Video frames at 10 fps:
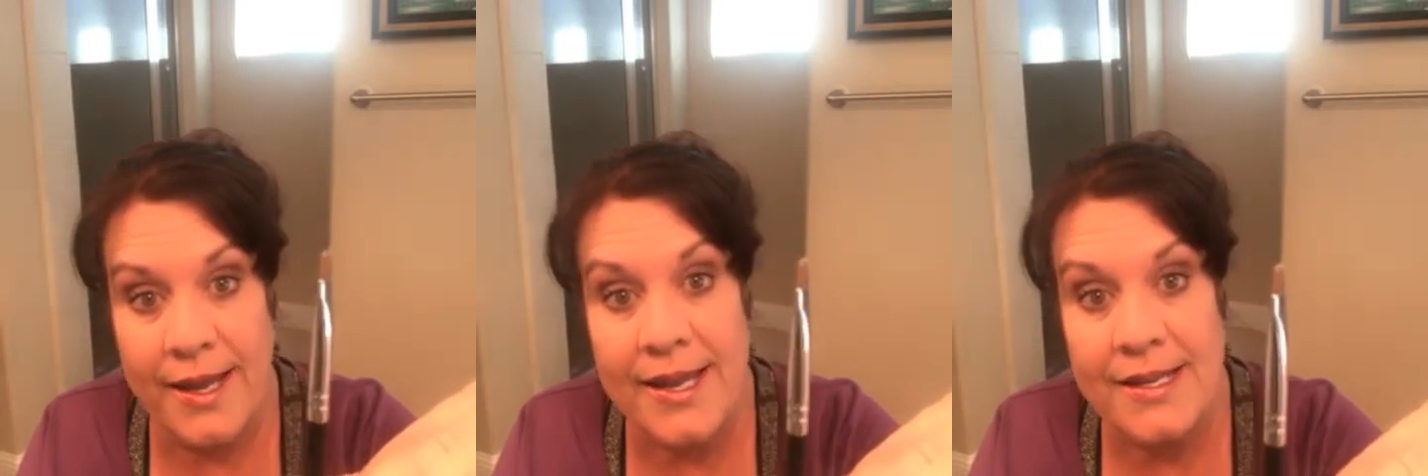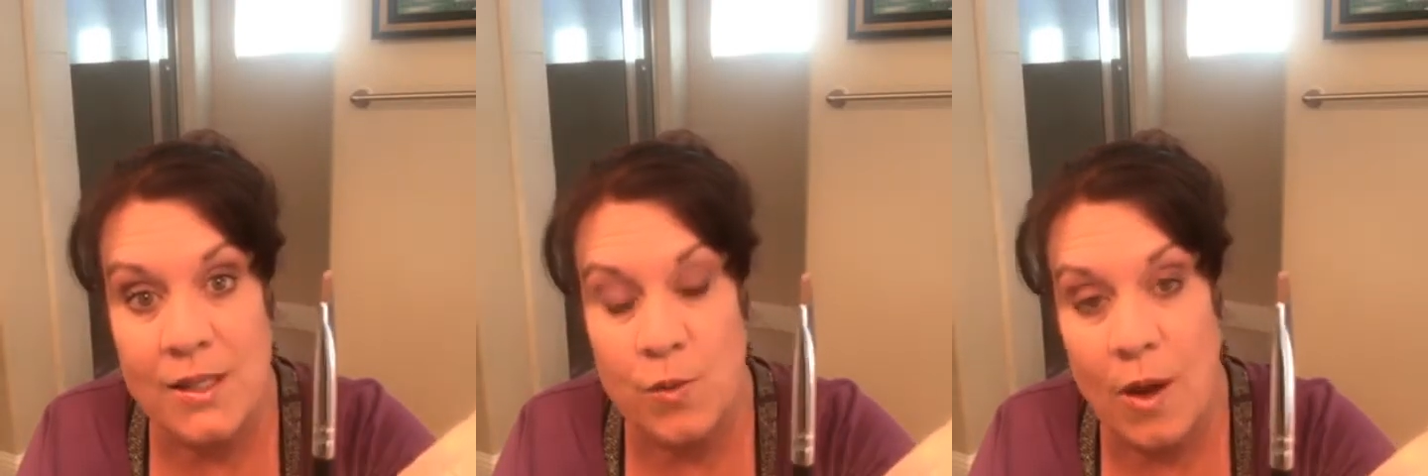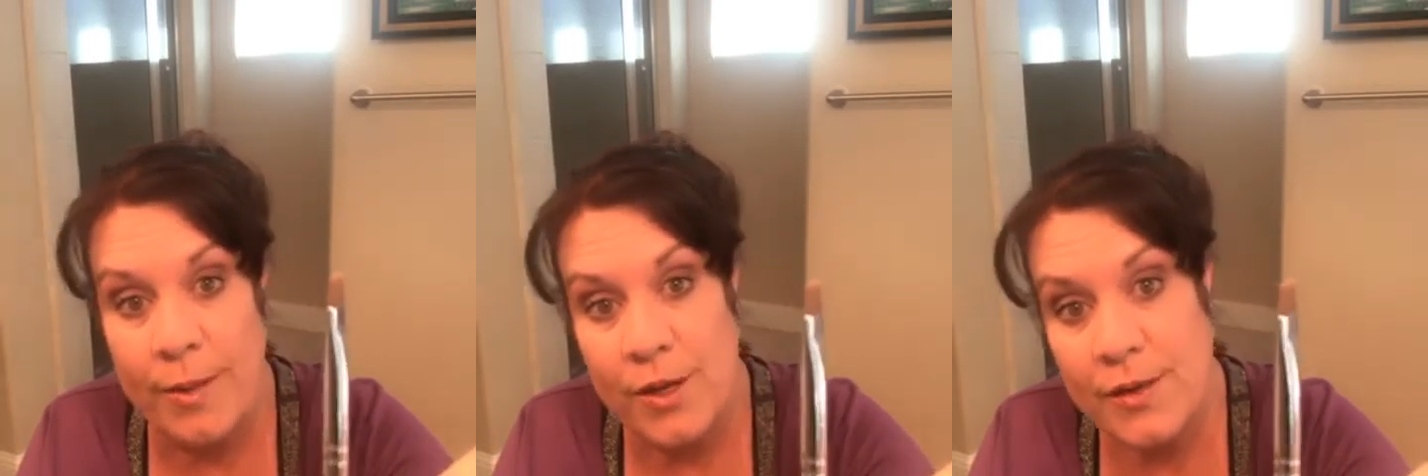end as
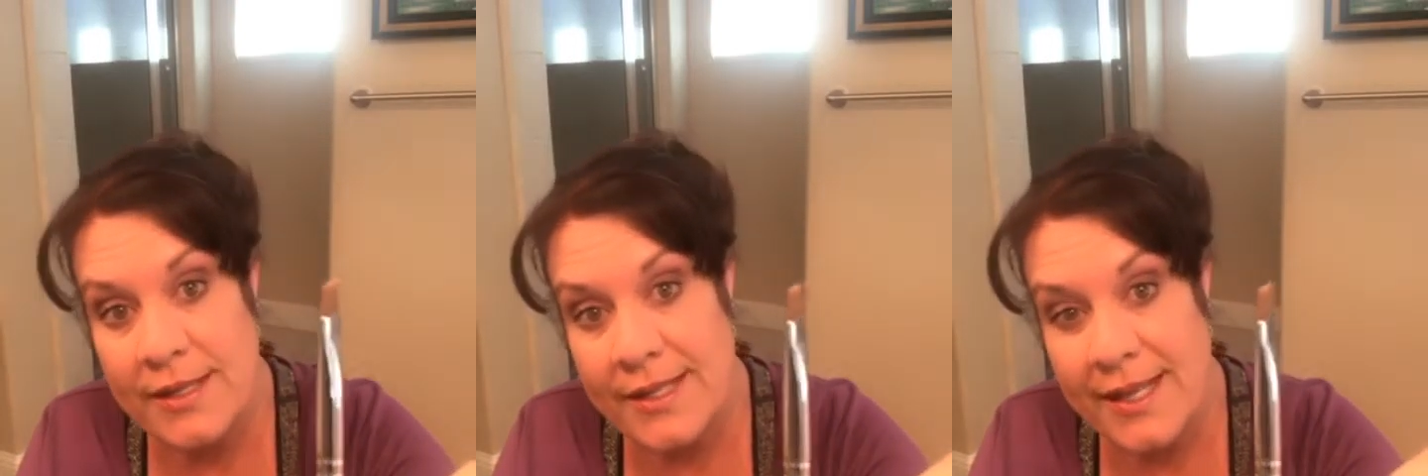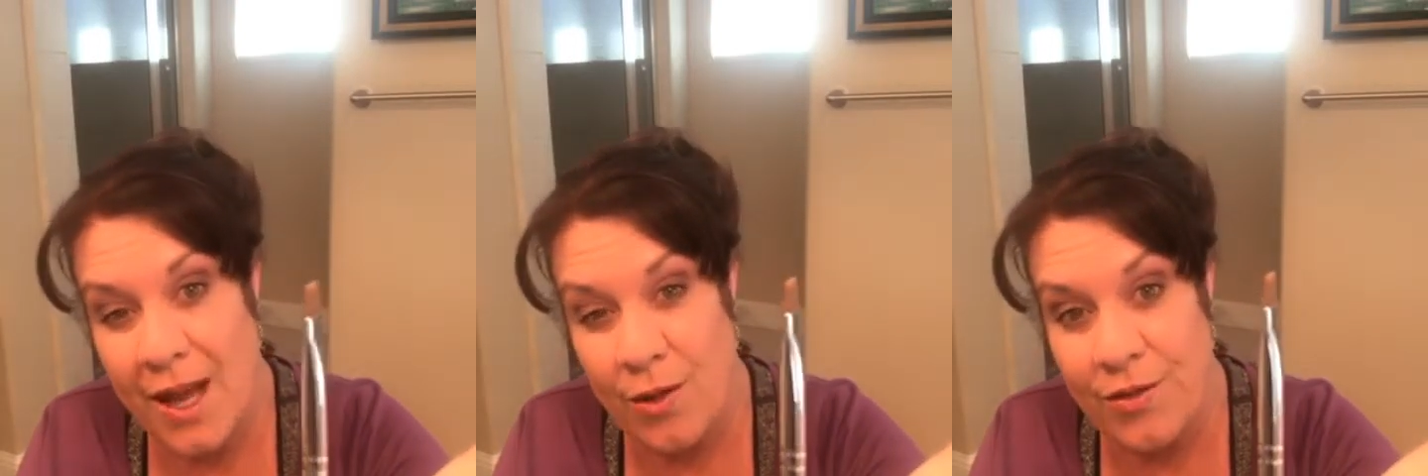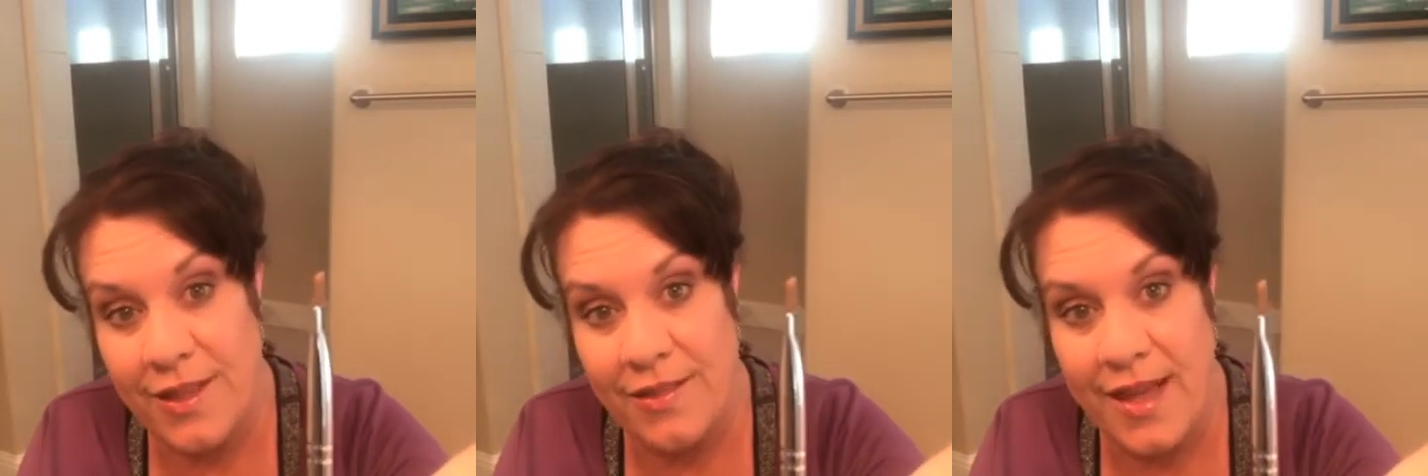well, but you can see how
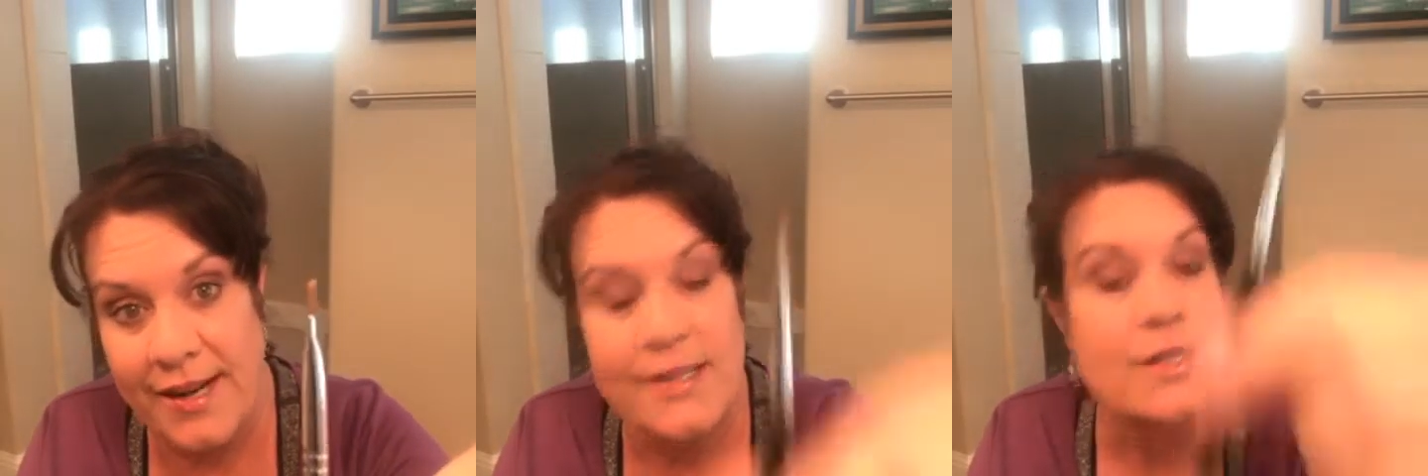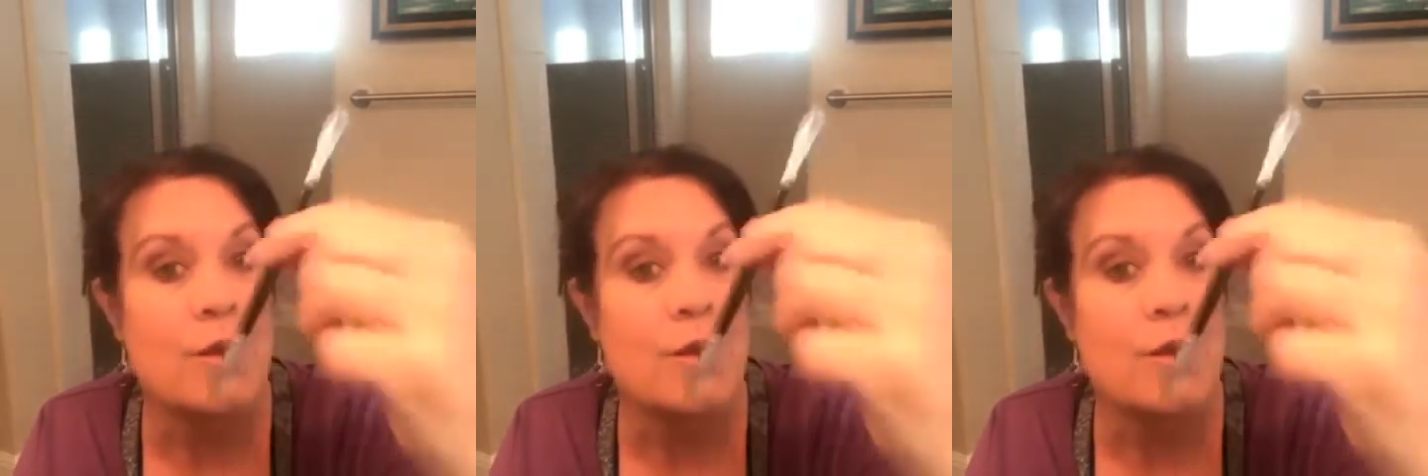thin that is,